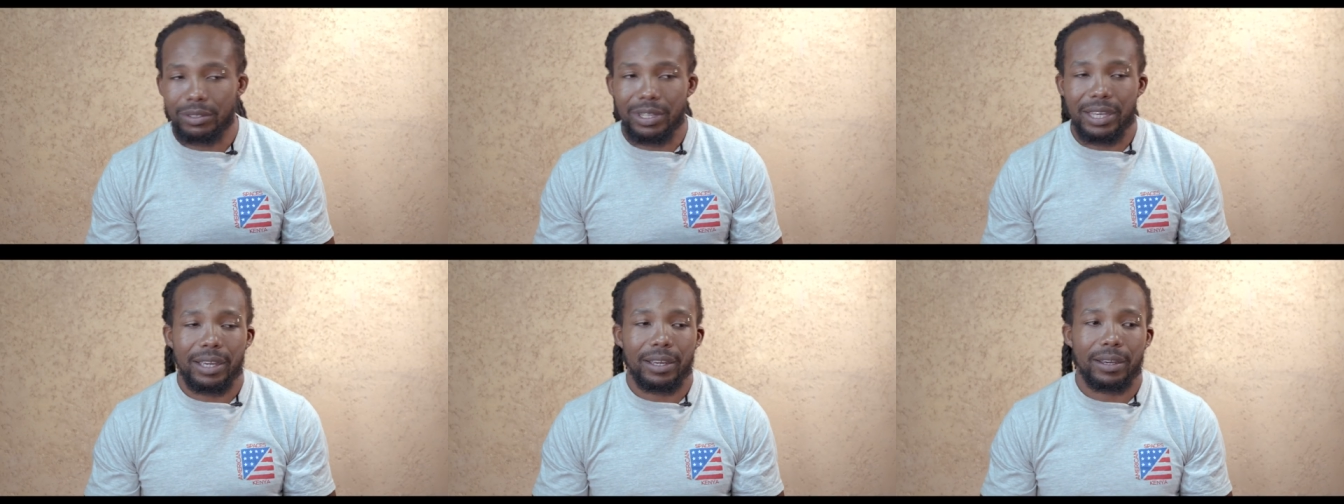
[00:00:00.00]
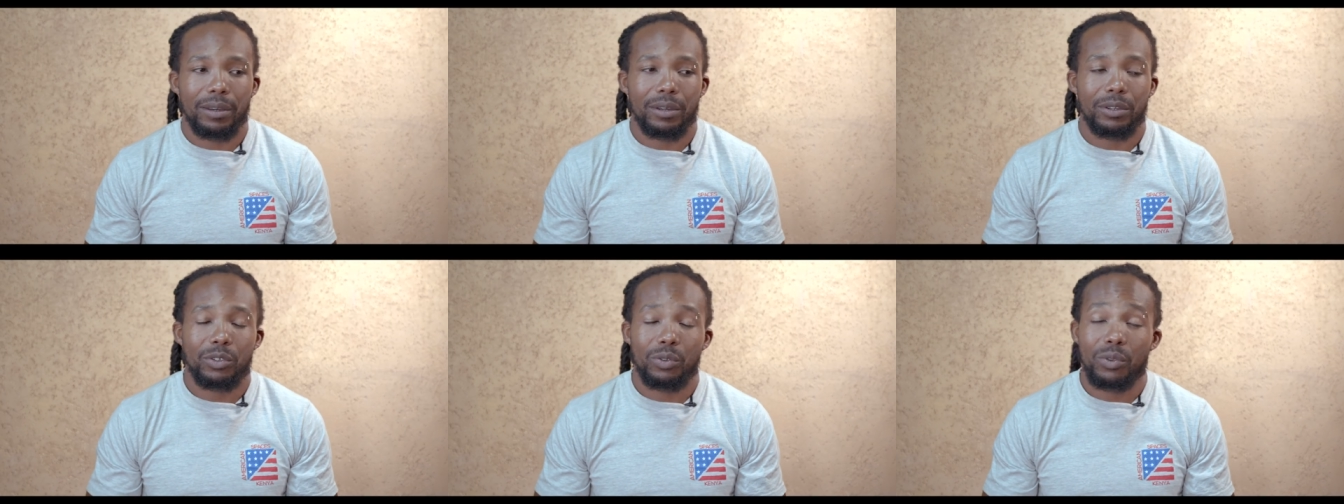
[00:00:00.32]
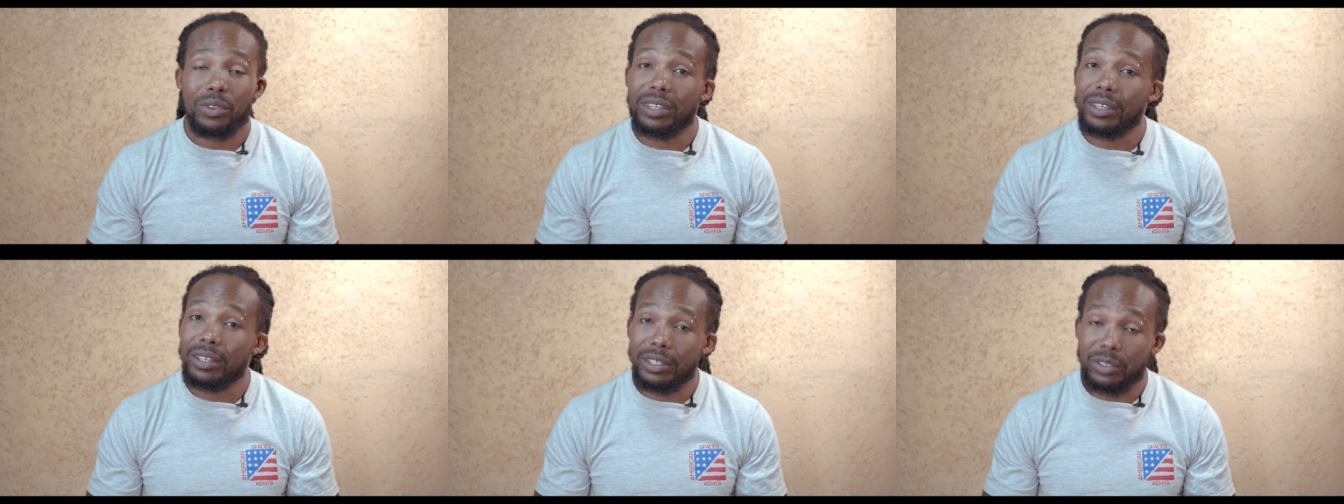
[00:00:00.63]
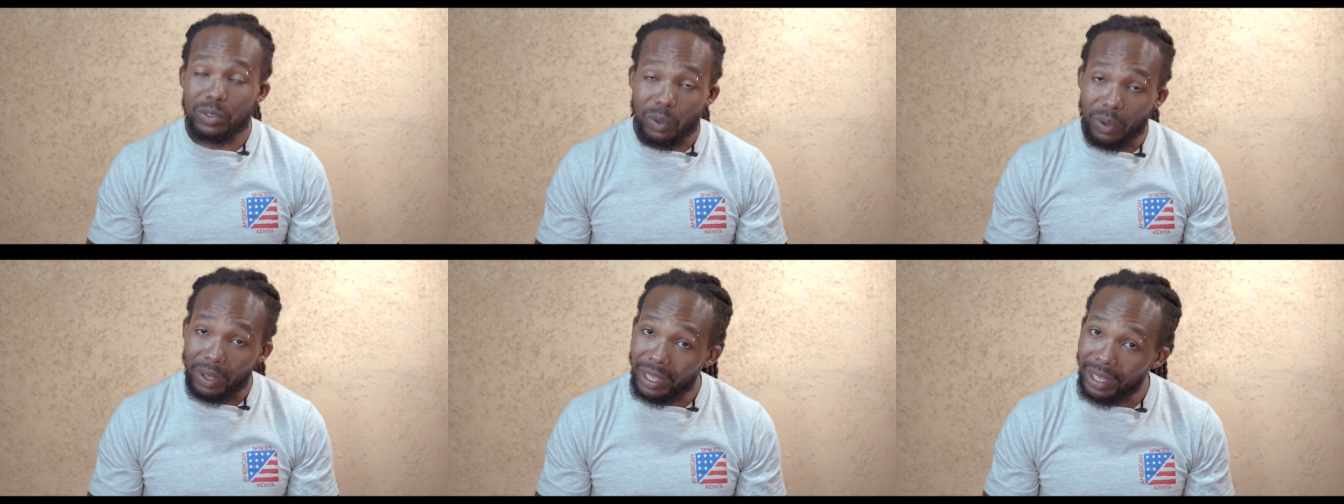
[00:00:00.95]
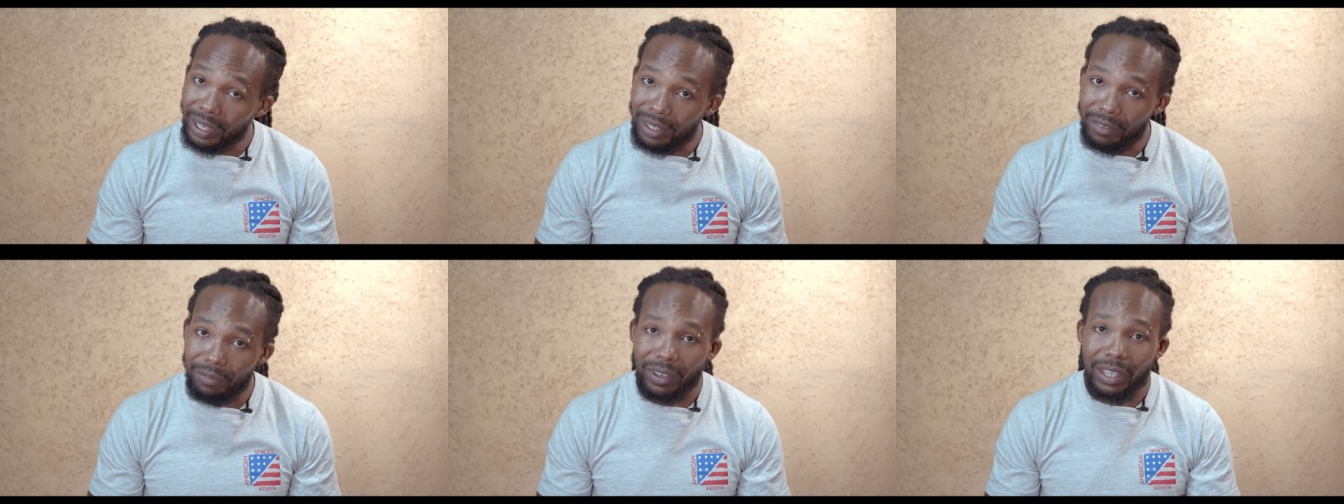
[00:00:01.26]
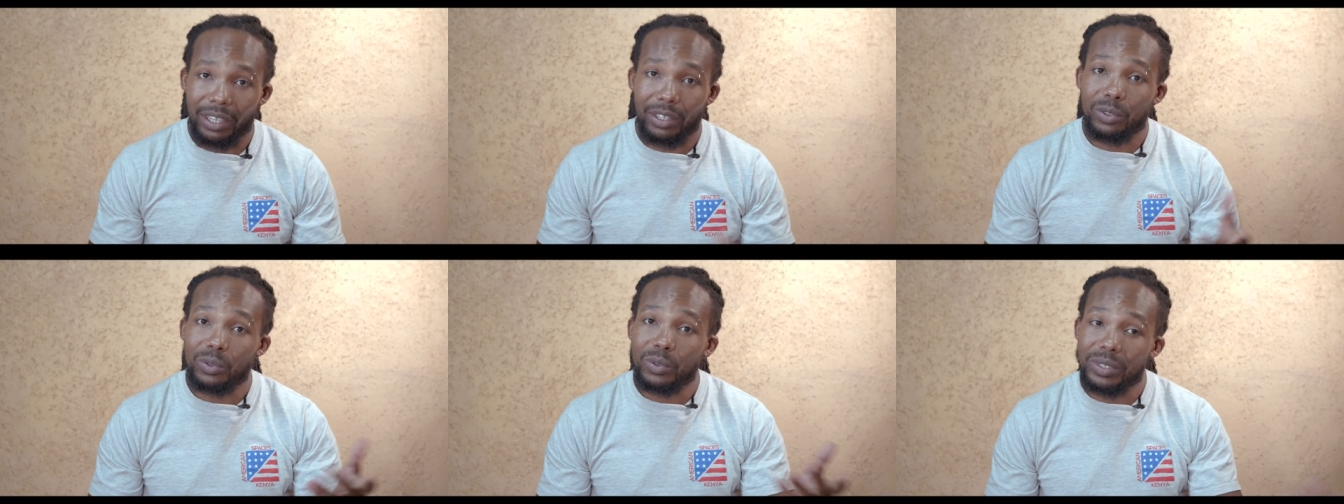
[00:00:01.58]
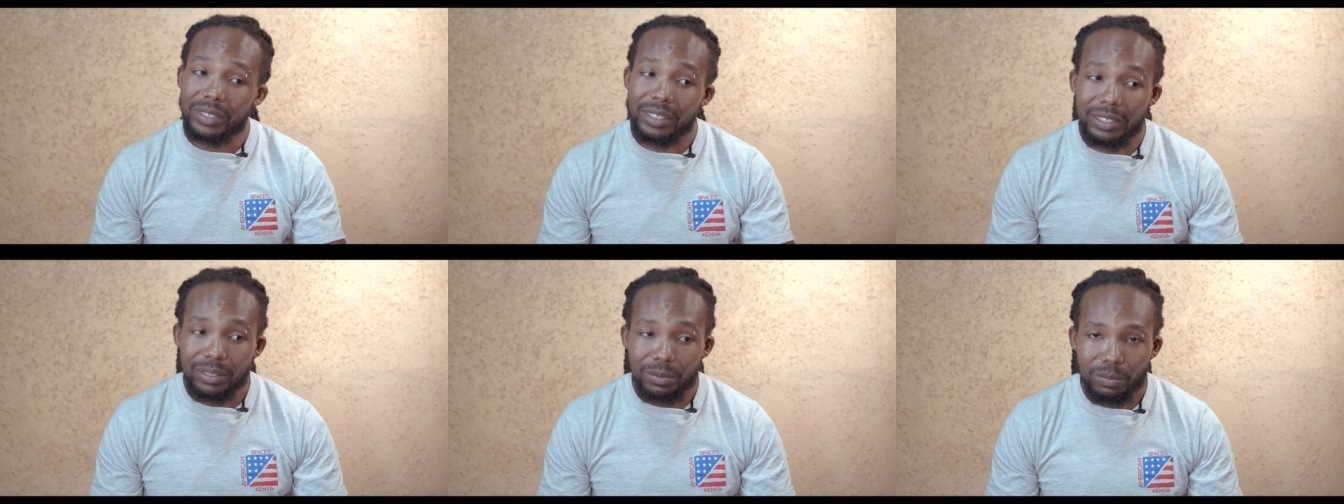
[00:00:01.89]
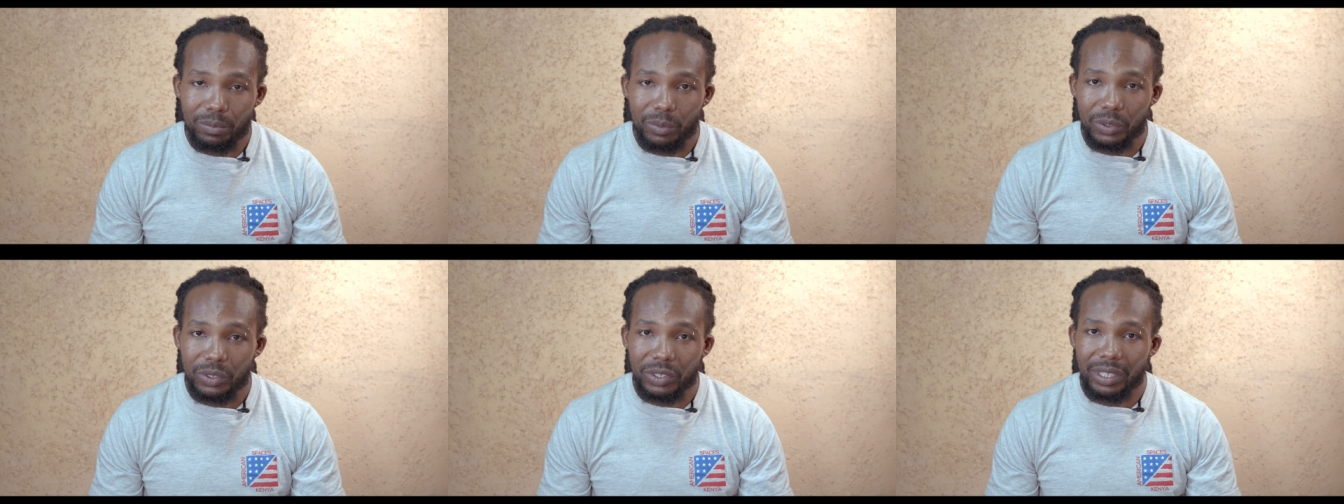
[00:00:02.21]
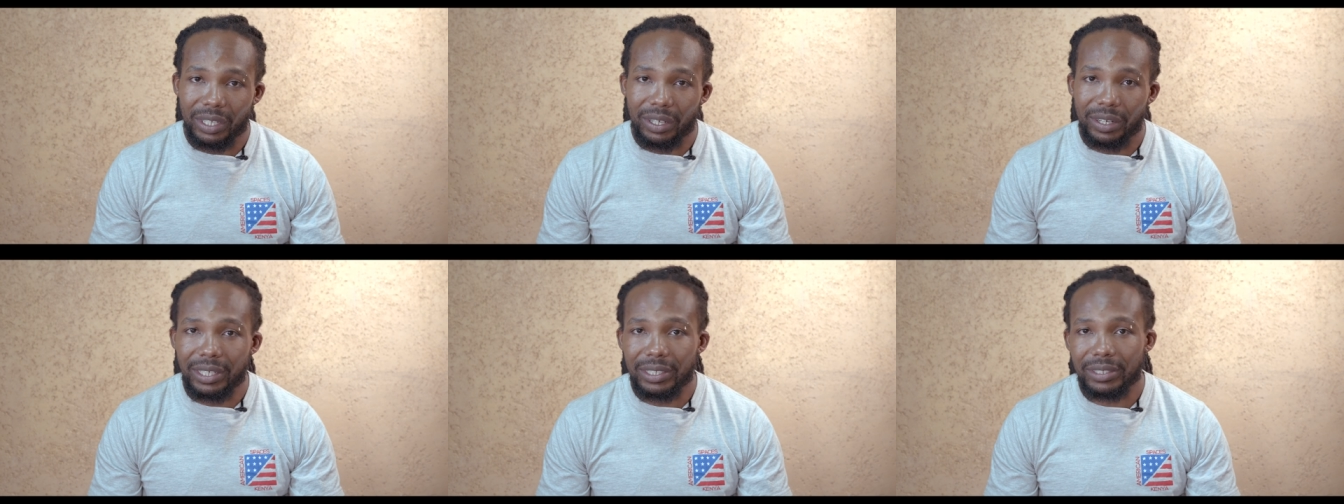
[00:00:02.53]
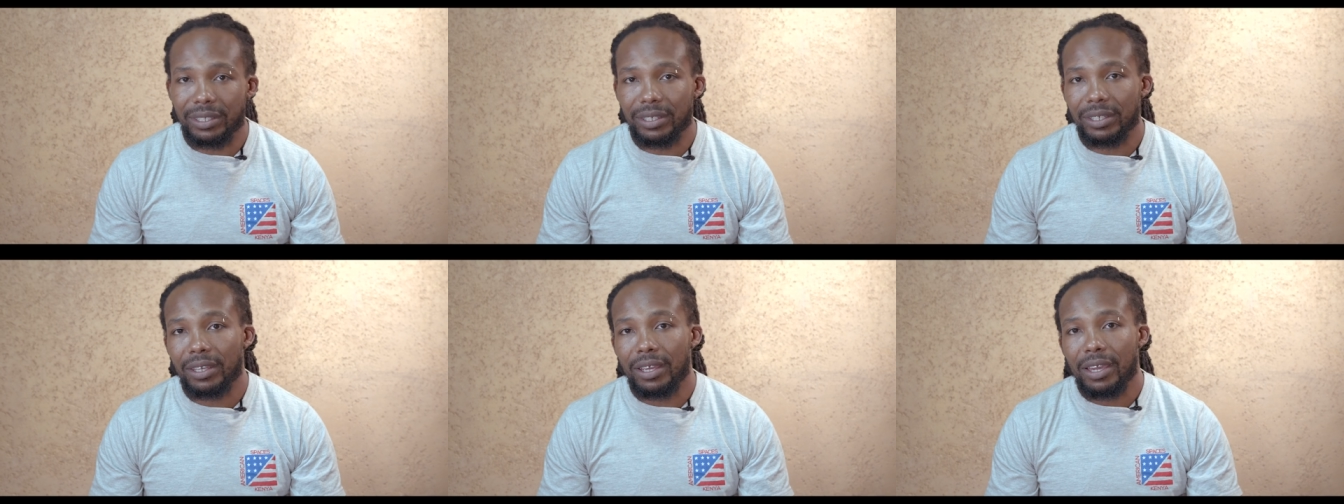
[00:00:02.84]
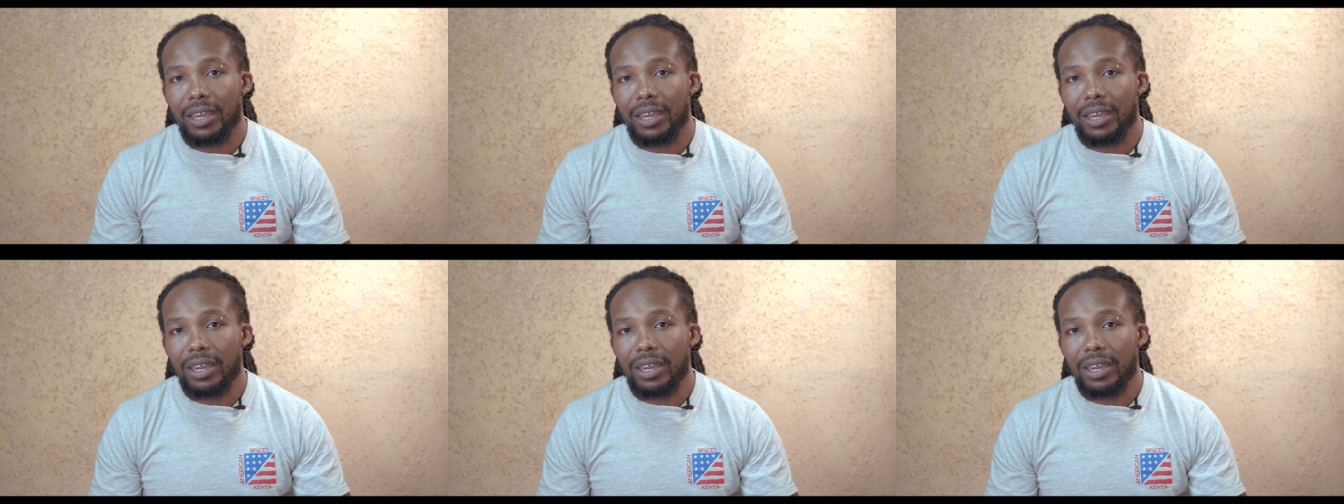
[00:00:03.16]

Uh, do you think it's okay if I use this moisturizer